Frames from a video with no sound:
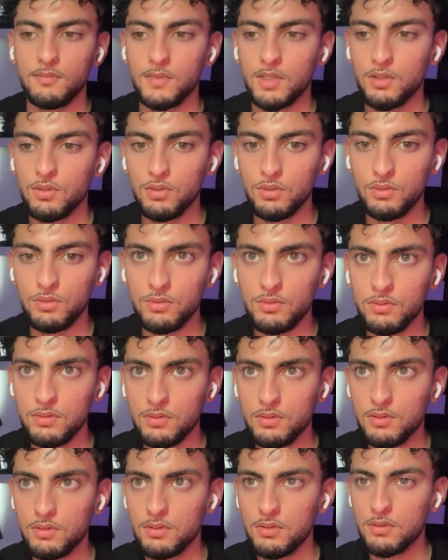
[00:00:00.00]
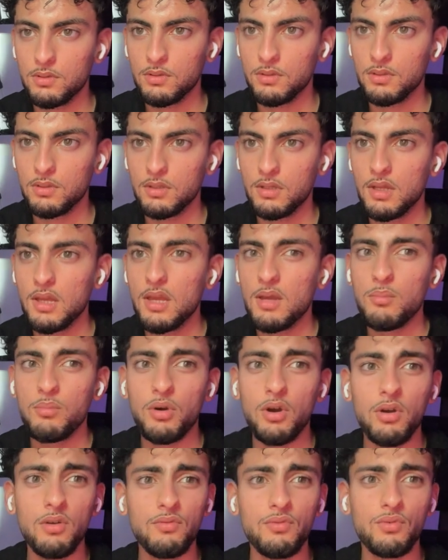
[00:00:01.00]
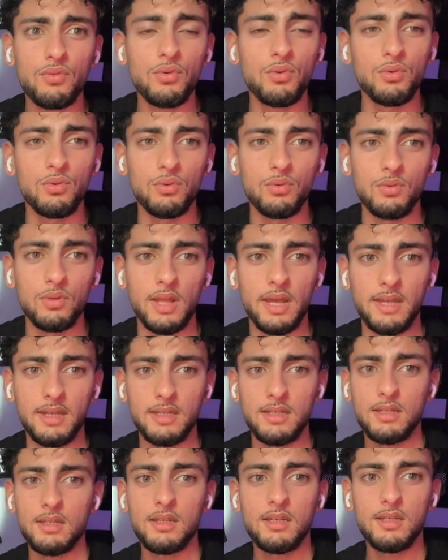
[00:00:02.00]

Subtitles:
Cool. But overall, like,